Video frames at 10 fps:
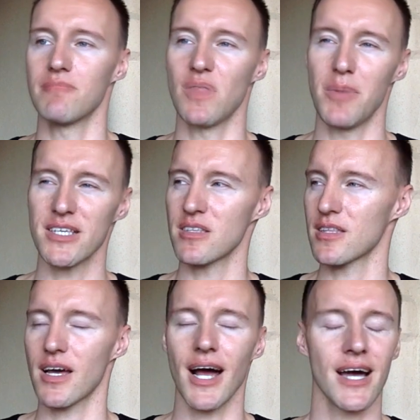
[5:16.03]
The best
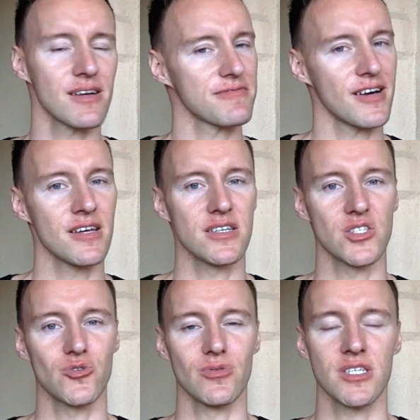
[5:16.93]
thing that I find
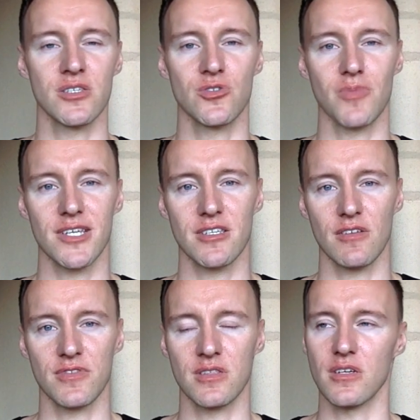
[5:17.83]
is to listen to
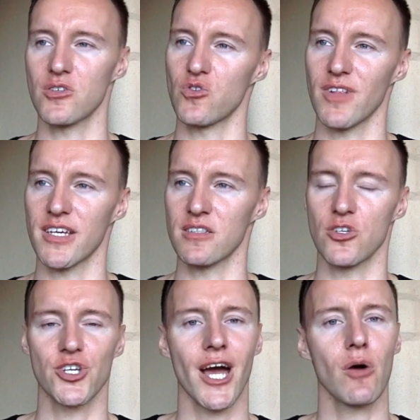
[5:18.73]
myself in the in
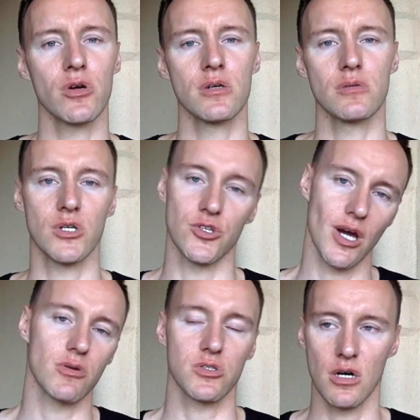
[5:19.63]
the shower, when the
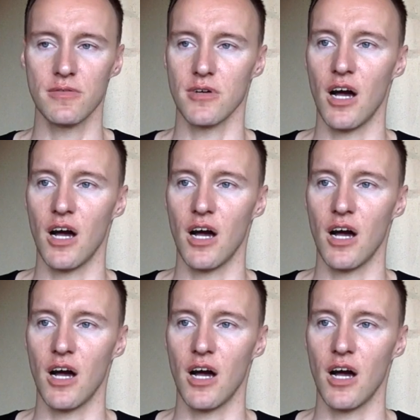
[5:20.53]
shower is off,